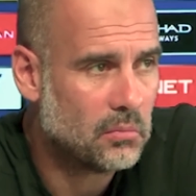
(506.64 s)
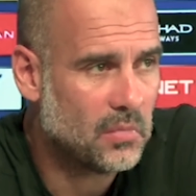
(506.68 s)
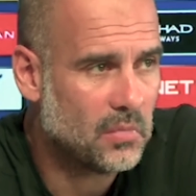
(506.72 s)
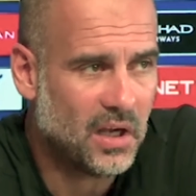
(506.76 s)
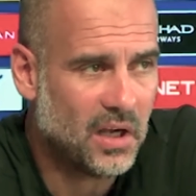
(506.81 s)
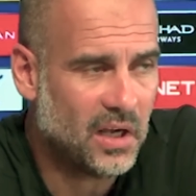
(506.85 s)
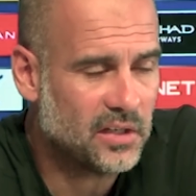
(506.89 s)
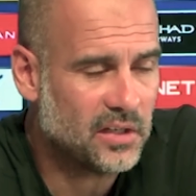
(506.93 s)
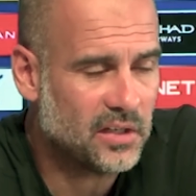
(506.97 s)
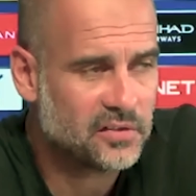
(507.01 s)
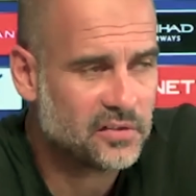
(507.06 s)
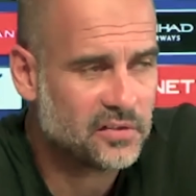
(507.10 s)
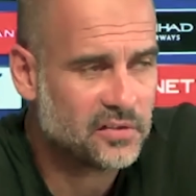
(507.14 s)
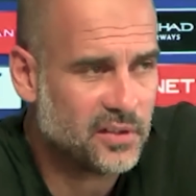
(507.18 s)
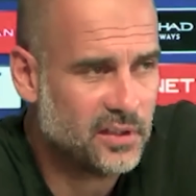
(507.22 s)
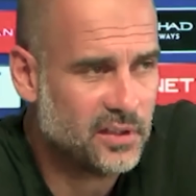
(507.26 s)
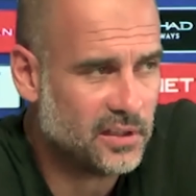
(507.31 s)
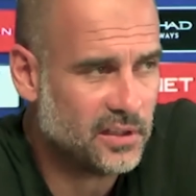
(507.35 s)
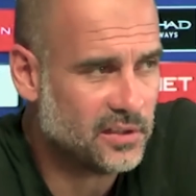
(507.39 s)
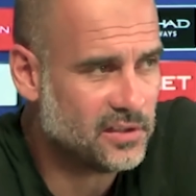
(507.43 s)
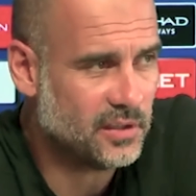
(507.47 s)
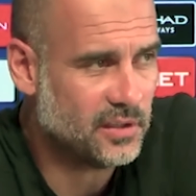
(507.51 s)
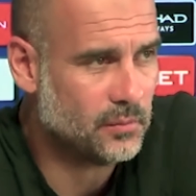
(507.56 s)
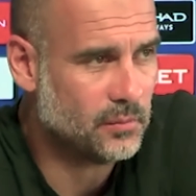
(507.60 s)
I see
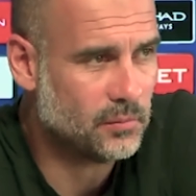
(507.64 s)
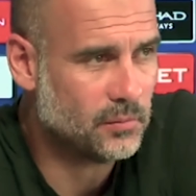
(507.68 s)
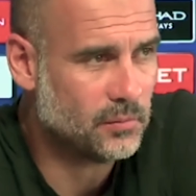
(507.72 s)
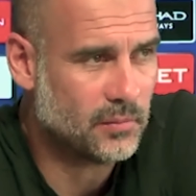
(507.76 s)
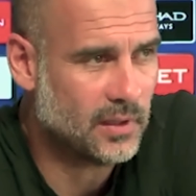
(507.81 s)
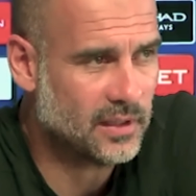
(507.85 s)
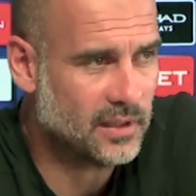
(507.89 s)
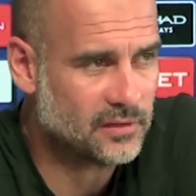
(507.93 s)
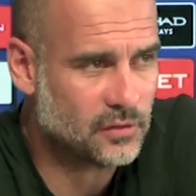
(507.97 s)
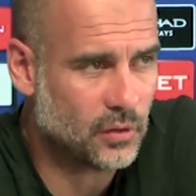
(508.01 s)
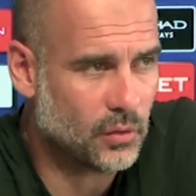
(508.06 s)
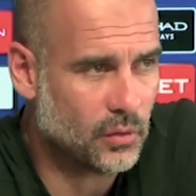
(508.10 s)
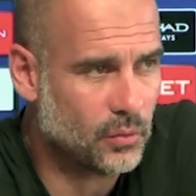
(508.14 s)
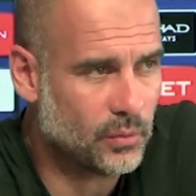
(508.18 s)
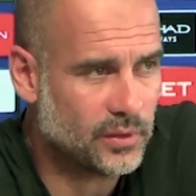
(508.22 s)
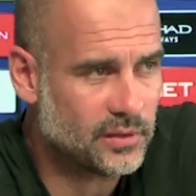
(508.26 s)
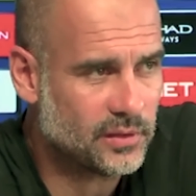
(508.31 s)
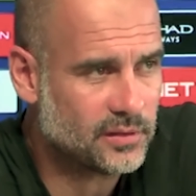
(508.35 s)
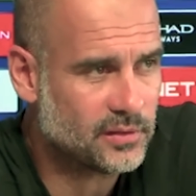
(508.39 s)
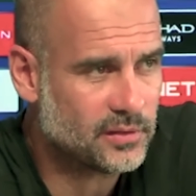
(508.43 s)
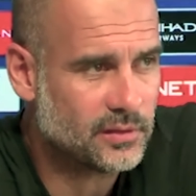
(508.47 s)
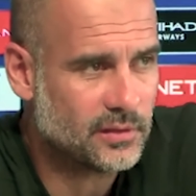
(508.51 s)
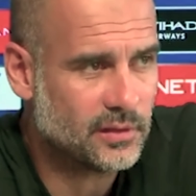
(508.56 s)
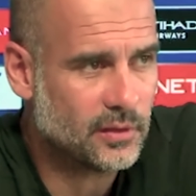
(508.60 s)
the team, as
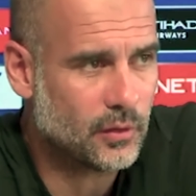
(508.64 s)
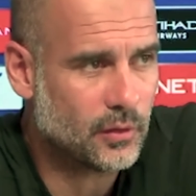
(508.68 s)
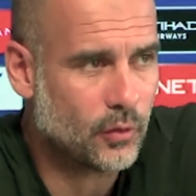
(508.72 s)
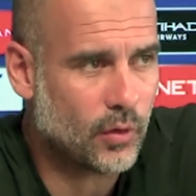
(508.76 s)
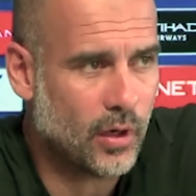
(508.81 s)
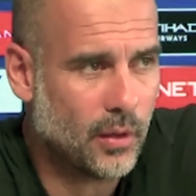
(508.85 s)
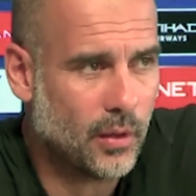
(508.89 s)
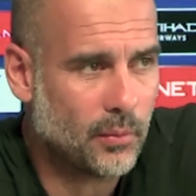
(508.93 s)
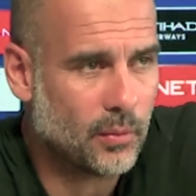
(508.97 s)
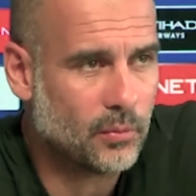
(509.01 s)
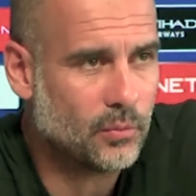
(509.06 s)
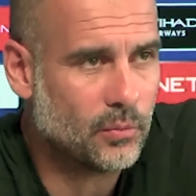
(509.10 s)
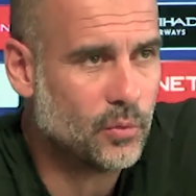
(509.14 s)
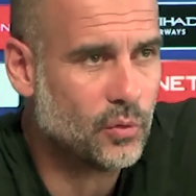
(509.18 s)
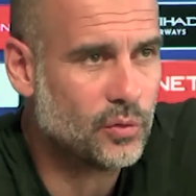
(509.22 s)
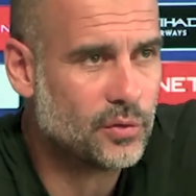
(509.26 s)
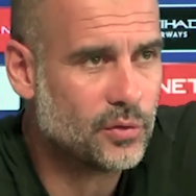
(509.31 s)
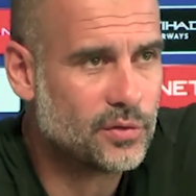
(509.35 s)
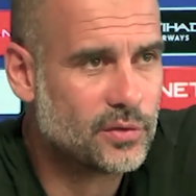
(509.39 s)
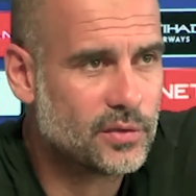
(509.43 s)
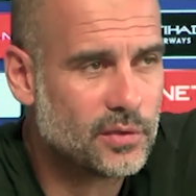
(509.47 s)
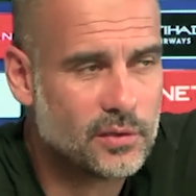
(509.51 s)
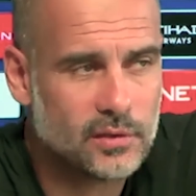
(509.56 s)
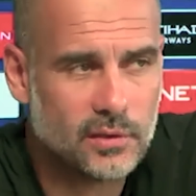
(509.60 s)
always, incredible
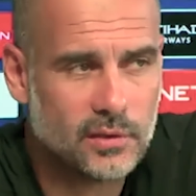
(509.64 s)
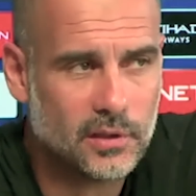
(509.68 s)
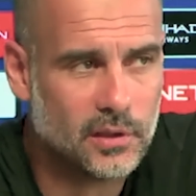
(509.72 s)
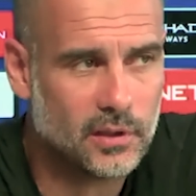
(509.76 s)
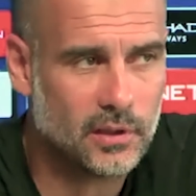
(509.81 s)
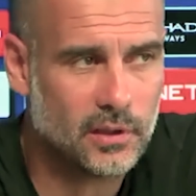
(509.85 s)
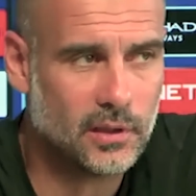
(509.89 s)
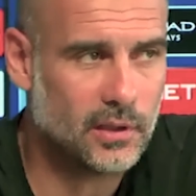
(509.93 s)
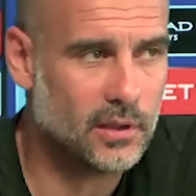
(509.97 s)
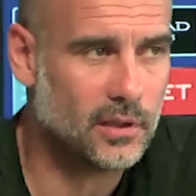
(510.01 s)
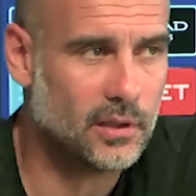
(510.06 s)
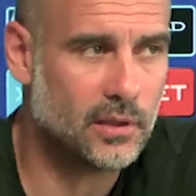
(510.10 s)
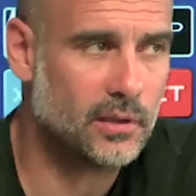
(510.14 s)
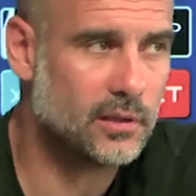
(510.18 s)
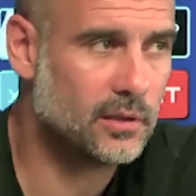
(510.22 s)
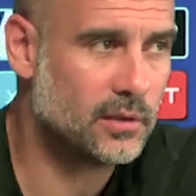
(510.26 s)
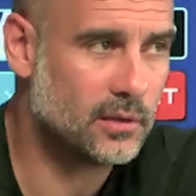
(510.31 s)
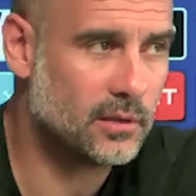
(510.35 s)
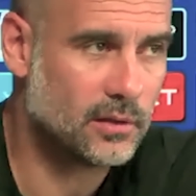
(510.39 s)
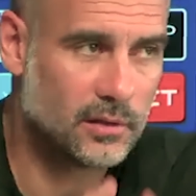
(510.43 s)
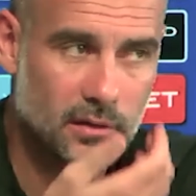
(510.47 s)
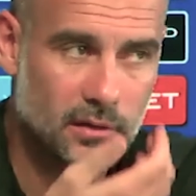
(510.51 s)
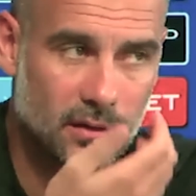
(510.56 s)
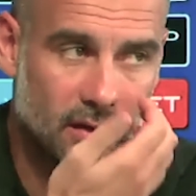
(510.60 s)
mood, and
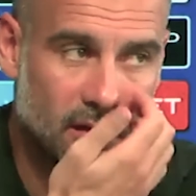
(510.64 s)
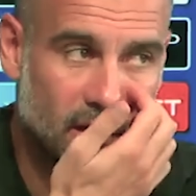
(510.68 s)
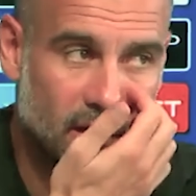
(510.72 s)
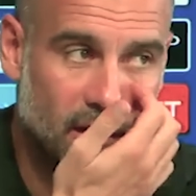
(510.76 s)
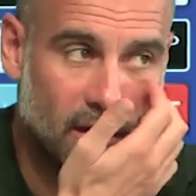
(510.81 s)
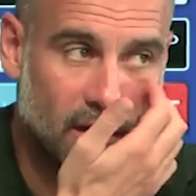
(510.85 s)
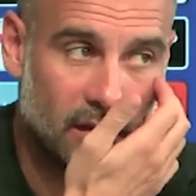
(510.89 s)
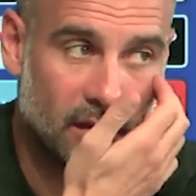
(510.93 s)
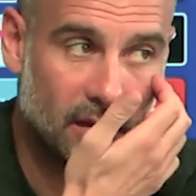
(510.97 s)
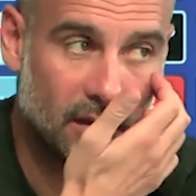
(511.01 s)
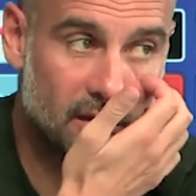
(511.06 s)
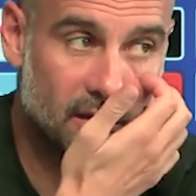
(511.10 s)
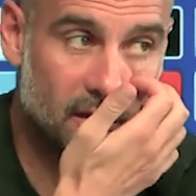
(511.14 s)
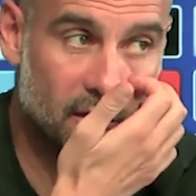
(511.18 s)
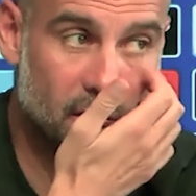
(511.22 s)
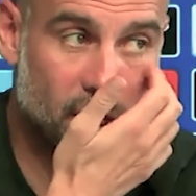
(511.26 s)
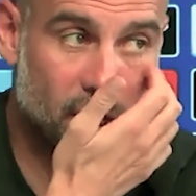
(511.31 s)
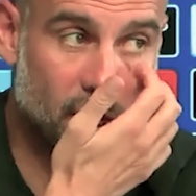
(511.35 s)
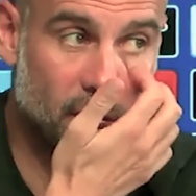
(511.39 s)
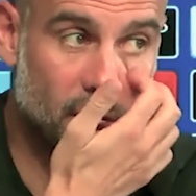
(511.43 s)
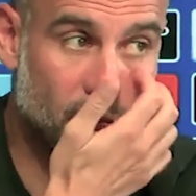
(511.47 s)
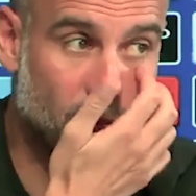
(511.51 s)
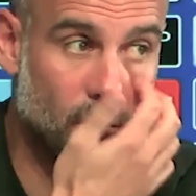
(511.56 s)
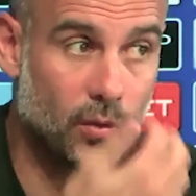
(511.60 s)
it's a
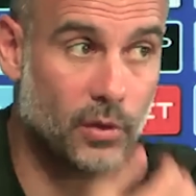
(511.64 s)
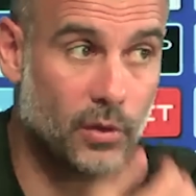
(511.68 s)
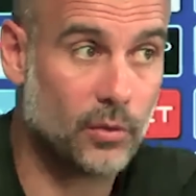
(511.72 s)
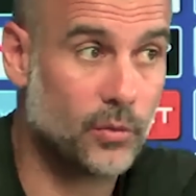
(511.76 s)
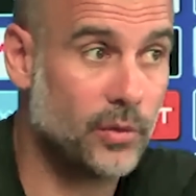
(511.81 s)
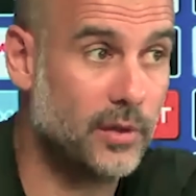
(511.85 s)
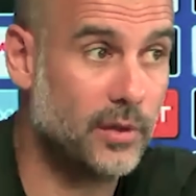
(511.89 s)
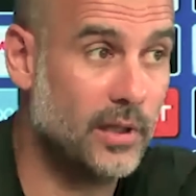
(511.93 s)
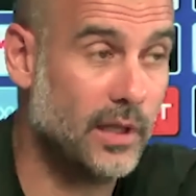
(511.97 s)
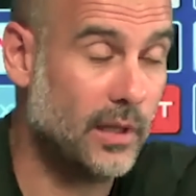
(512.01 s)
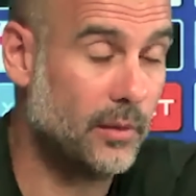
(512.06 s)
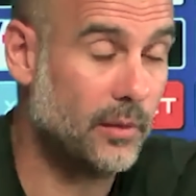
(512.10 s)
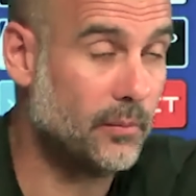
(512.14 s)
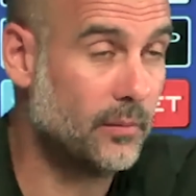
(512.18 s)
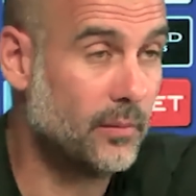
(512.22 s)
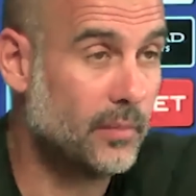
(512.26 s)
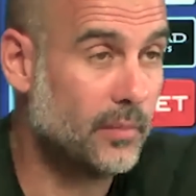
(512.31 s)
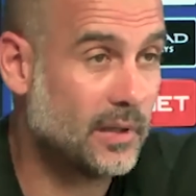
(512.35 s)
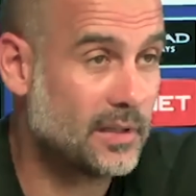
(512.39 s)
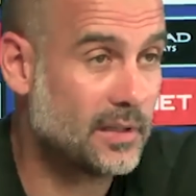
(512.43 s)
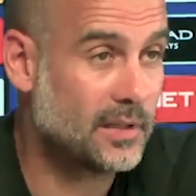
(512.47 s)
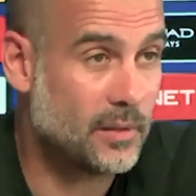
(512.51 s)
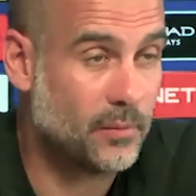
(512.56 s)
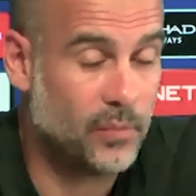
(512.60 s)
joy to work with them,
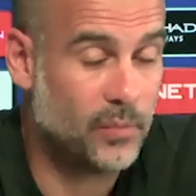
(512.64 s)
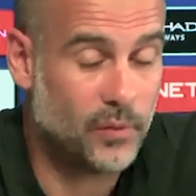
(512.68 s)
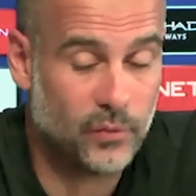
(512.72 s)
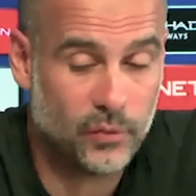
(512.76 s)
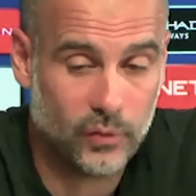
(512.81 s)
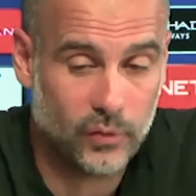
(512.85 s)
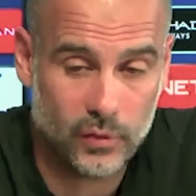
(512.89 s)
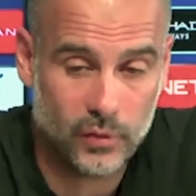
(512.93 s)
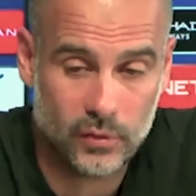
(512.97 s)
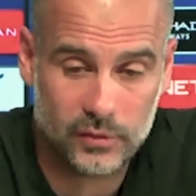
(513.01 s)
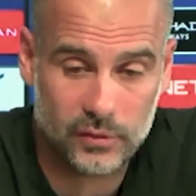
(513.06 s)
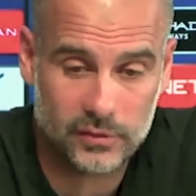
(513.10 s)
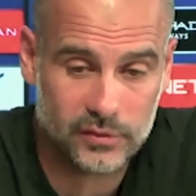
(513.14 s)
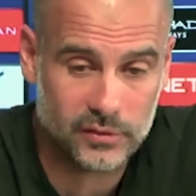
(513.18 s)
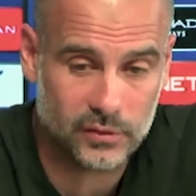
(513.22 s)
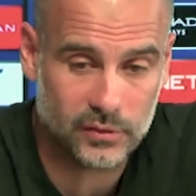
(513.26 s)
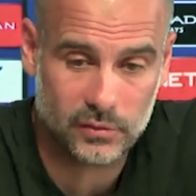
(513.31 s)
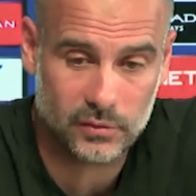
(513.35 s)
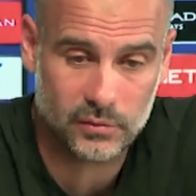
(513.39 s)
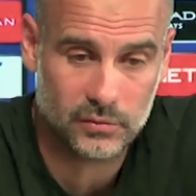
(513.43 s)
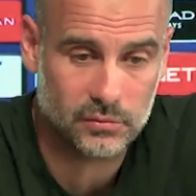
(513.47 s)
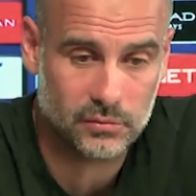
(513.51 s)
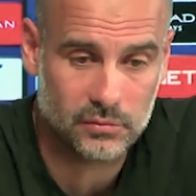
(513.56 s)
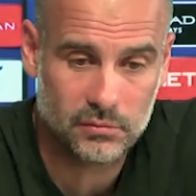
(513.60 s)
as I said before,
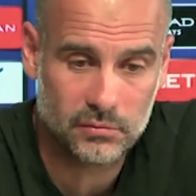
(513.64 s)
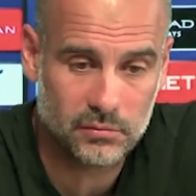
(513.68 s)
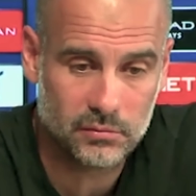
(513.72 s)
so,